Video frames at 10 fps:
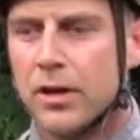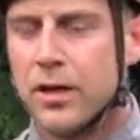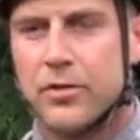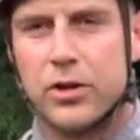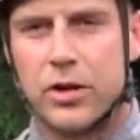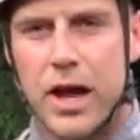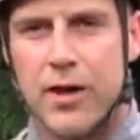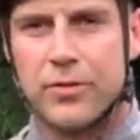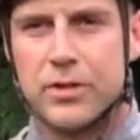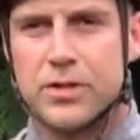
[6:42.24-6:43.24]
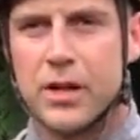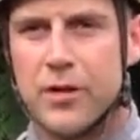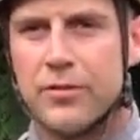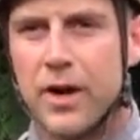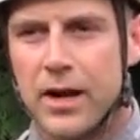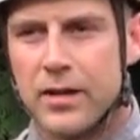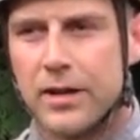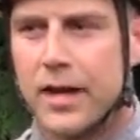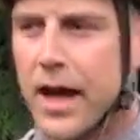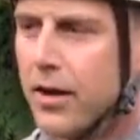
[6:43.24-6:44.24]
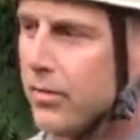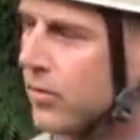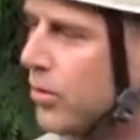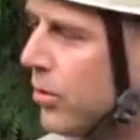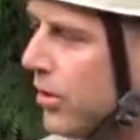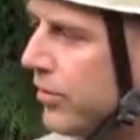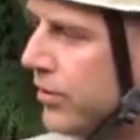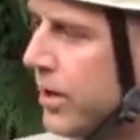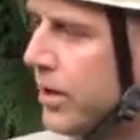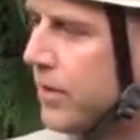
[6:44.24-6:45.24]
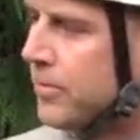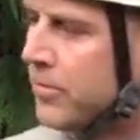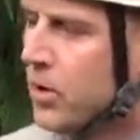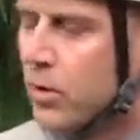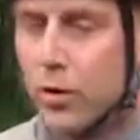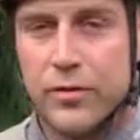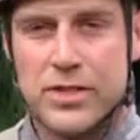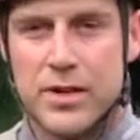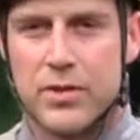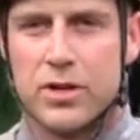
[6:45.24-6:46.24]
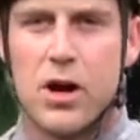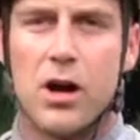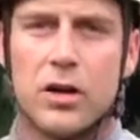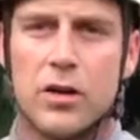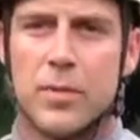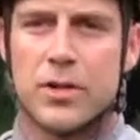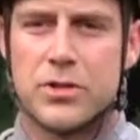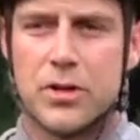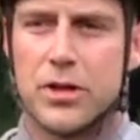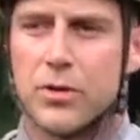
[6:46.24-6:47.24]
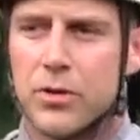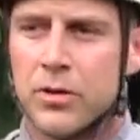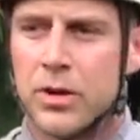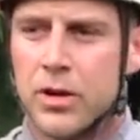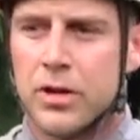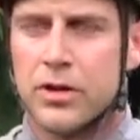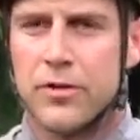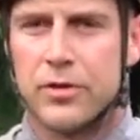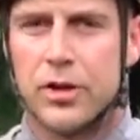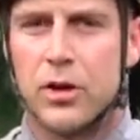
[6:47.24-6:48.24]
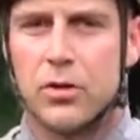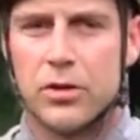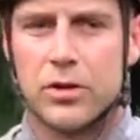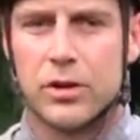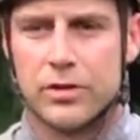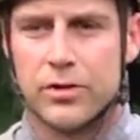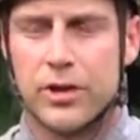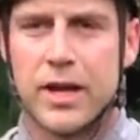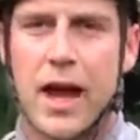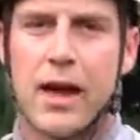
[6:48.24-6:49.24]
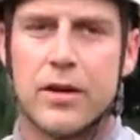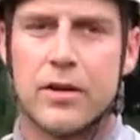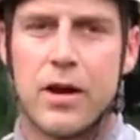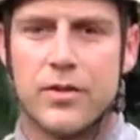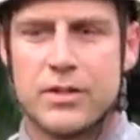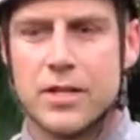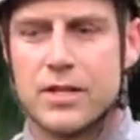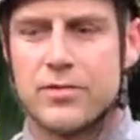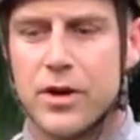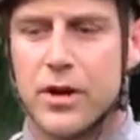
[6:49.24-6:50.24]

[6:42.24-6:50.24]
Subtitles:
give a good effort to finding the cat, or if it's even a dog, make sure that you definitely go look for your cat. And obviously it's